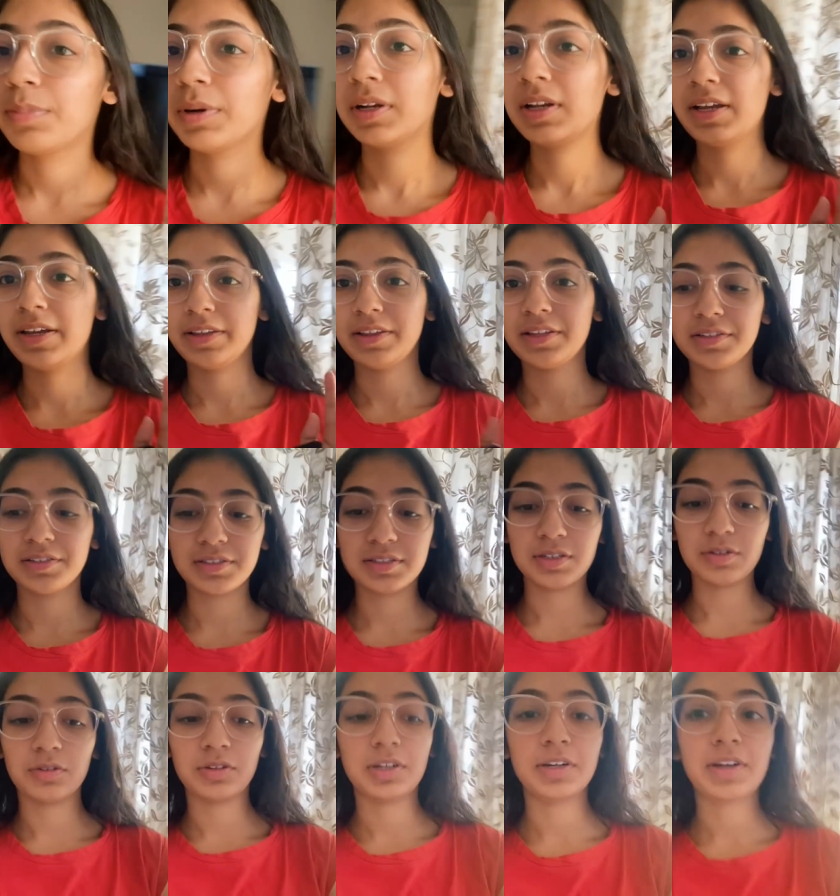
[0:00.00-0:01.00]
but like this is the
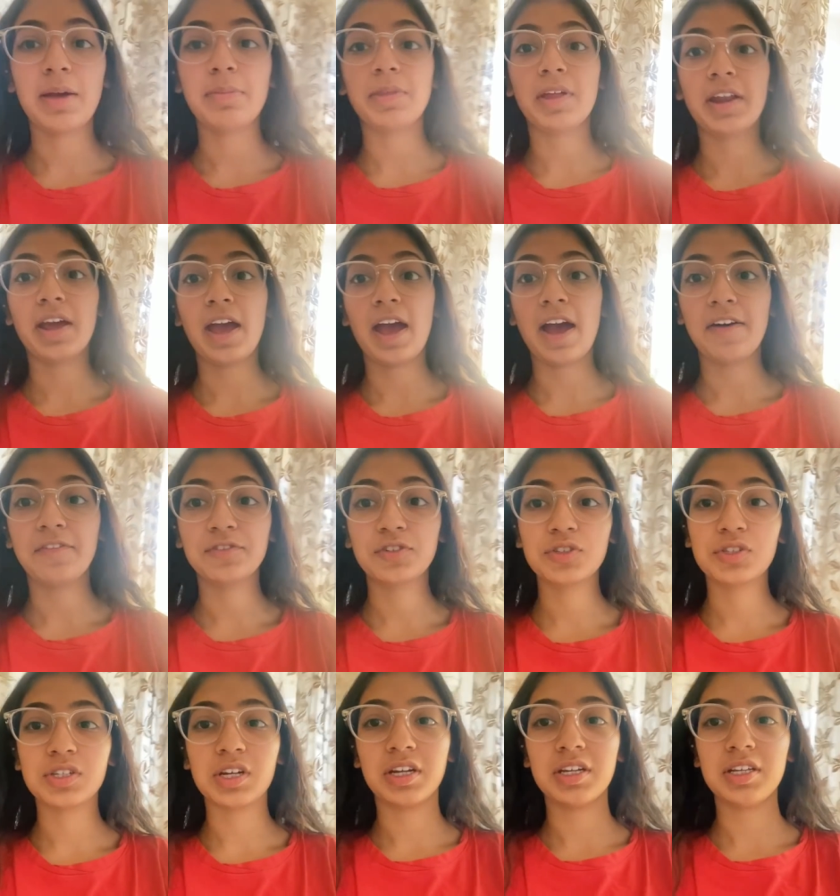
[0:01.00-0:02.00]
only time that I have to
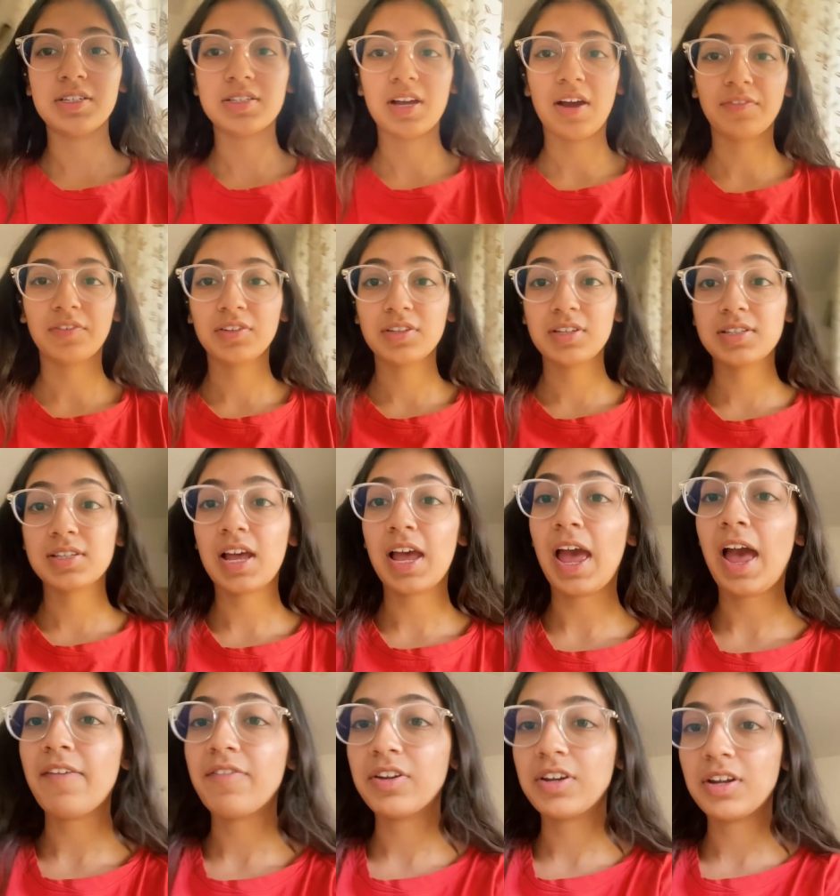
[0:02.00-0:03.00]
study because after this I
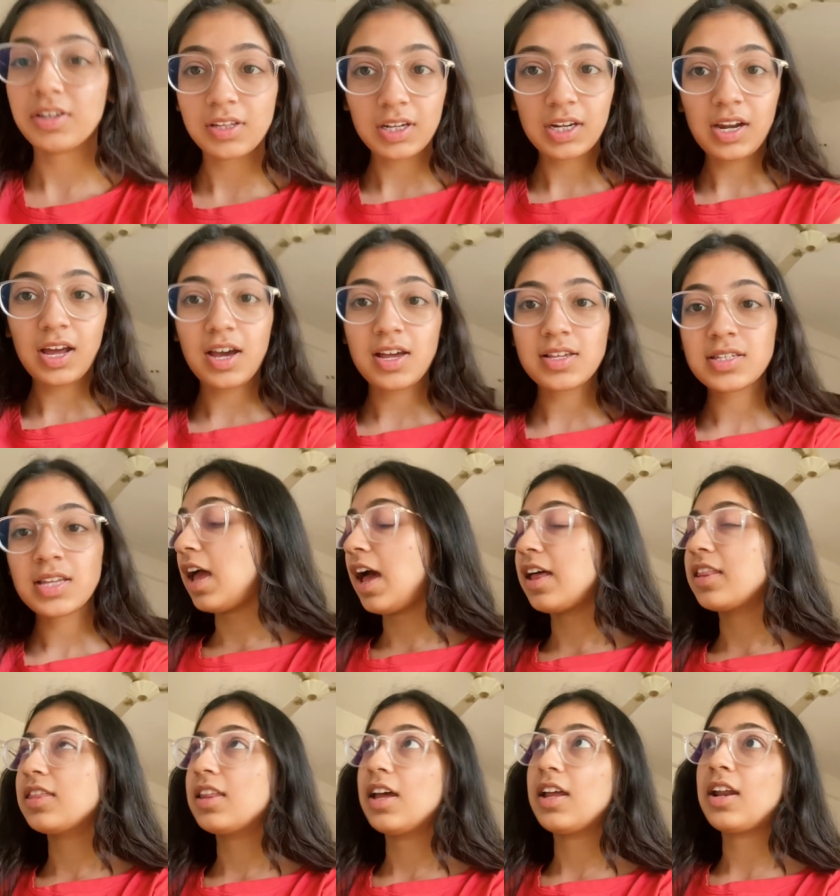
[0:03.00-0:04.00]
have another class
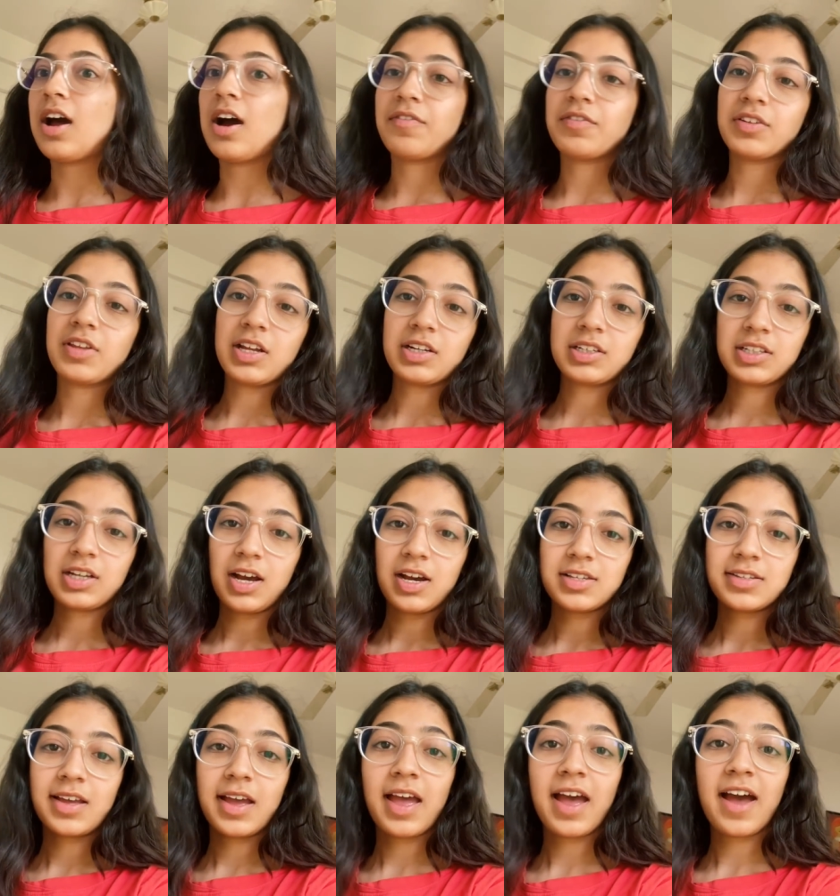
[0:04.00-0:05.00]
and then after that
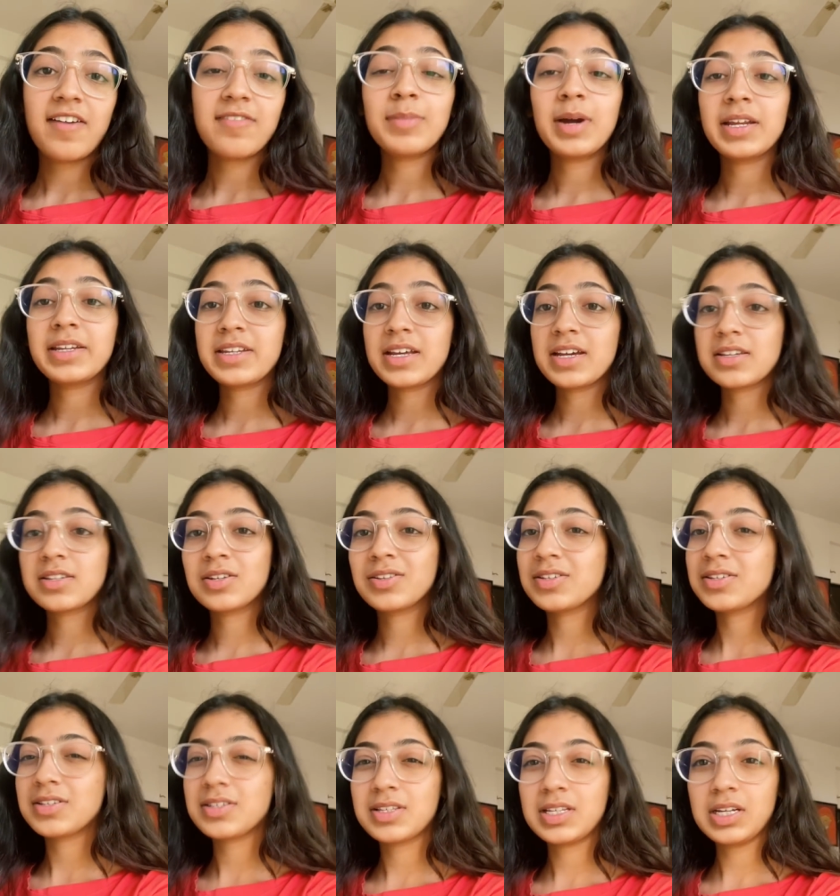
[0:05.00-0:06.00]
class I have my test so
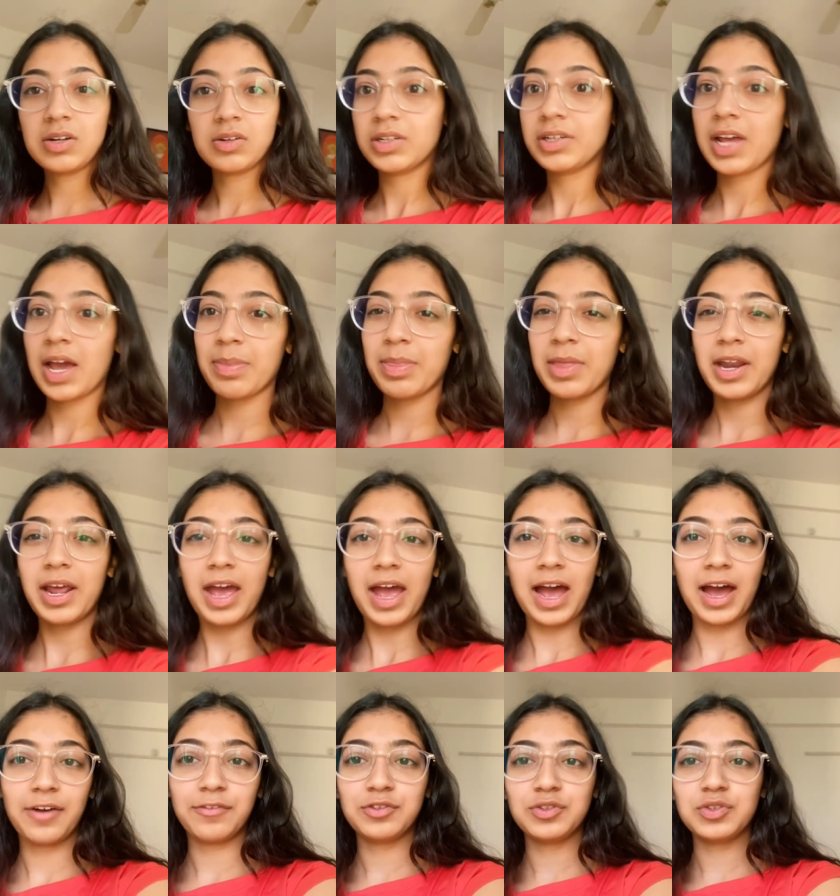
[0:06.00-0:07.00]
this is the only time that I
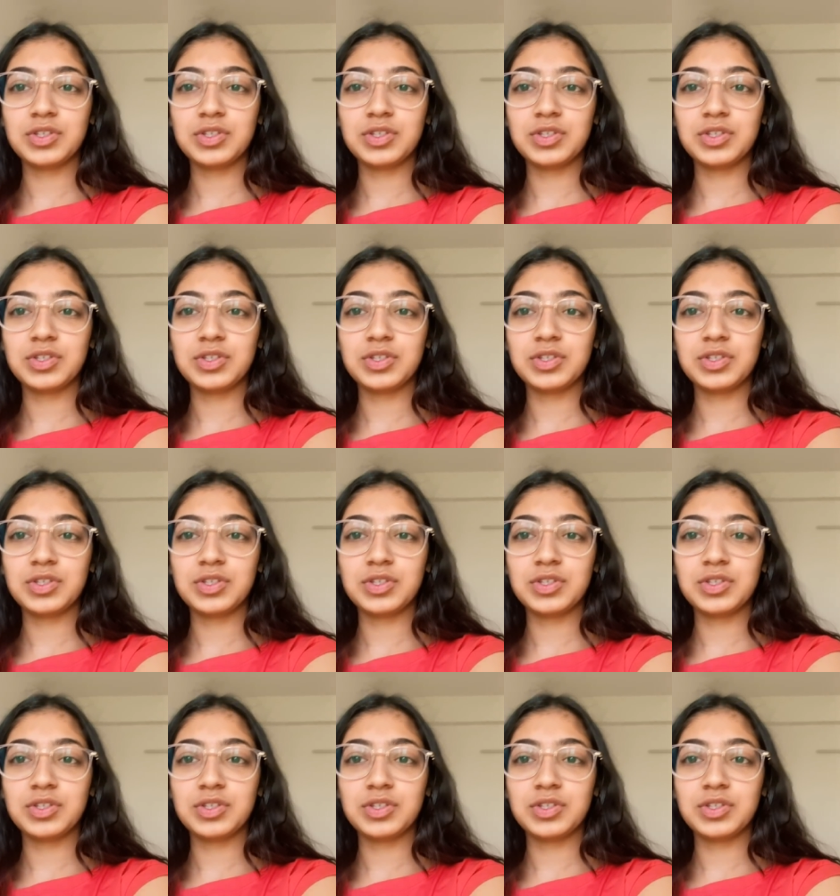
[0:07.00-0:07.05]
have to